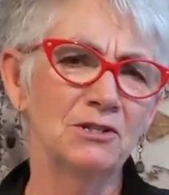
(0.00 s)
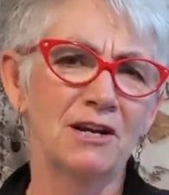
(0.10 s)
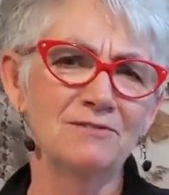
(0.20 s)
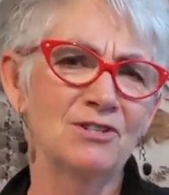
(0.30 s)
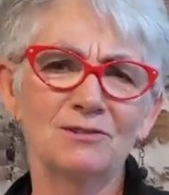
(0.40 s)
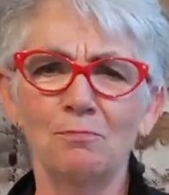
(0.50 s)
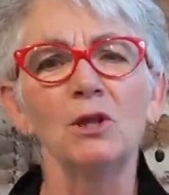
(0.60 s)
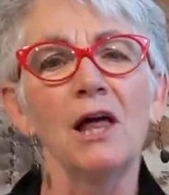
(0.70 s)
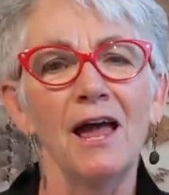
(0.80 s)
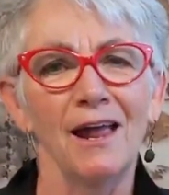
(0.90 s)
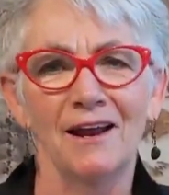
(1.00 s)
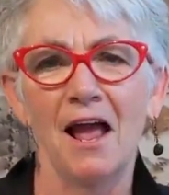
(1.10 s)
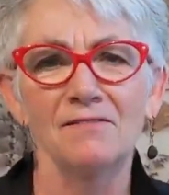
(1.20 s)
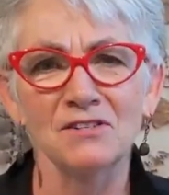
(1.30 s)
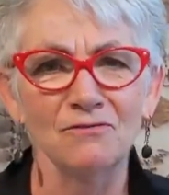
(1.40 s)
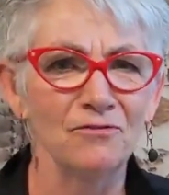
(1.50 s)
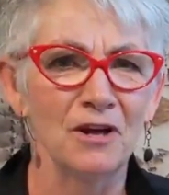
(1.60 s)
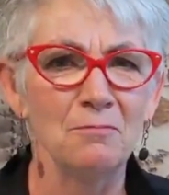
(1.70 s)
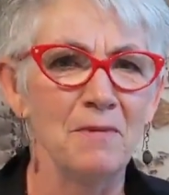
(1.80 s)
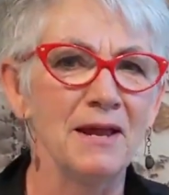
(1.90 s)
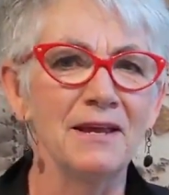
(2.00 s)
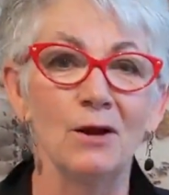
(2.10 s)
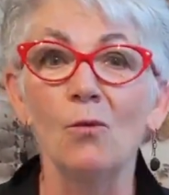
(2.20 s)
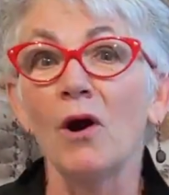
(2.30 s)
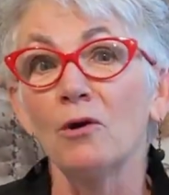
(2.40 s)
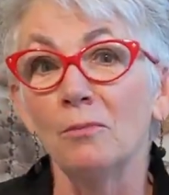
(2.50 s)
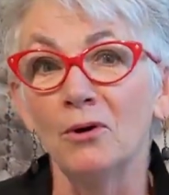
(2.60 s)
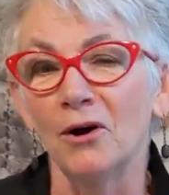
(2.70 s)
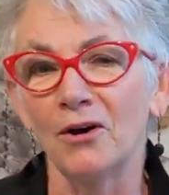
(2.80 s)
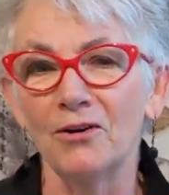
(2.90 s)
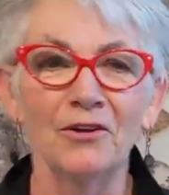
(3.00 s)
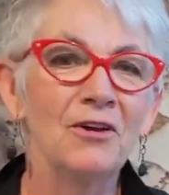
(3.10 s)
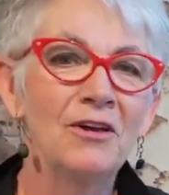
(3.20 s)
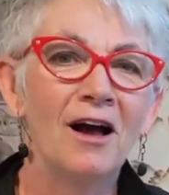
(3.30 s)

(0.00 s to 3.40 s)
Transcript: I just play and have some fun making wearable art,